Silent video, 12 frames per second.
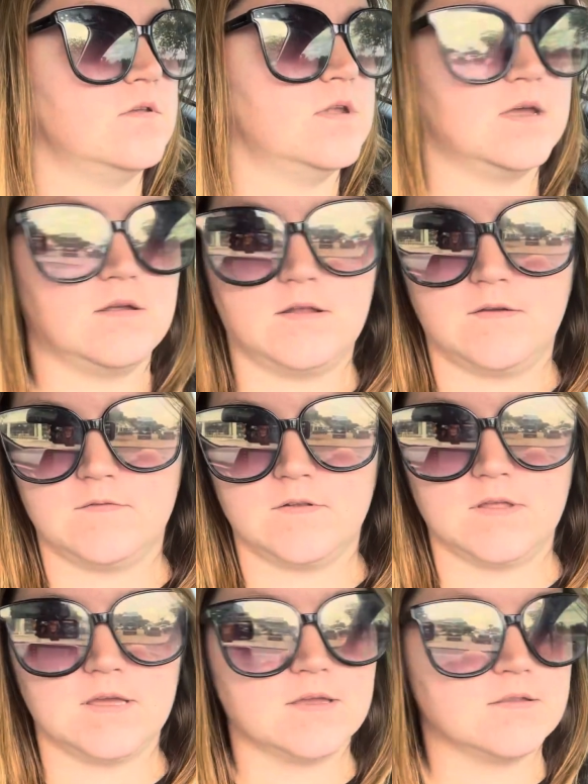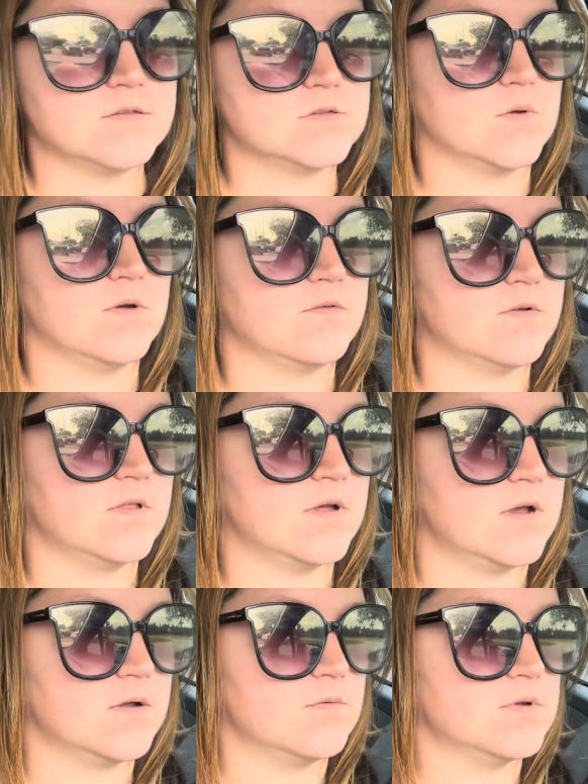down after like 12
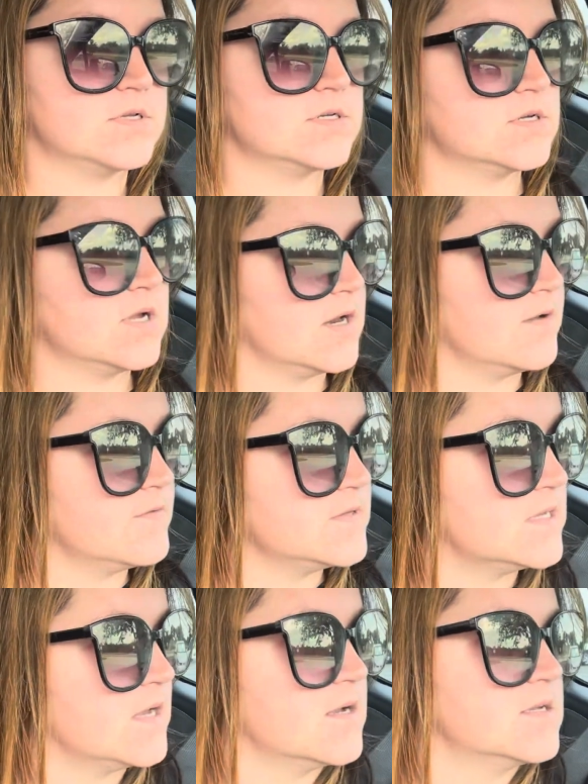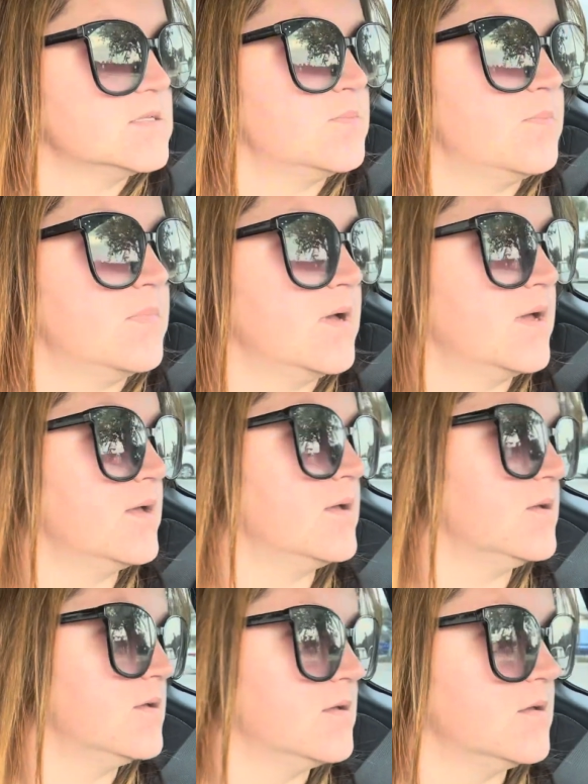o'clock, which kind of sucks, but
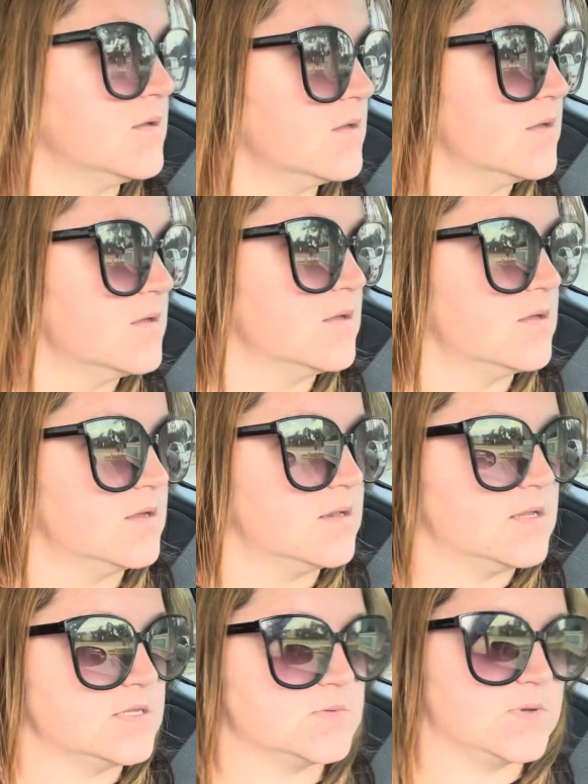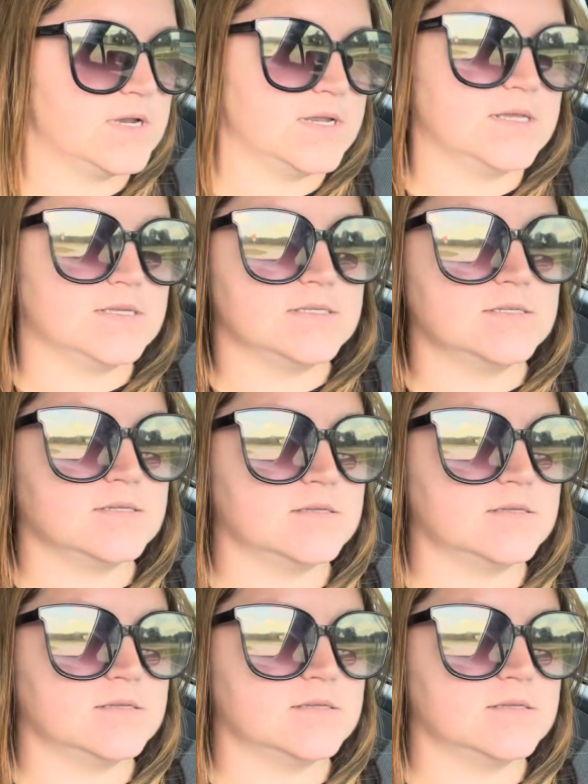it is what it is.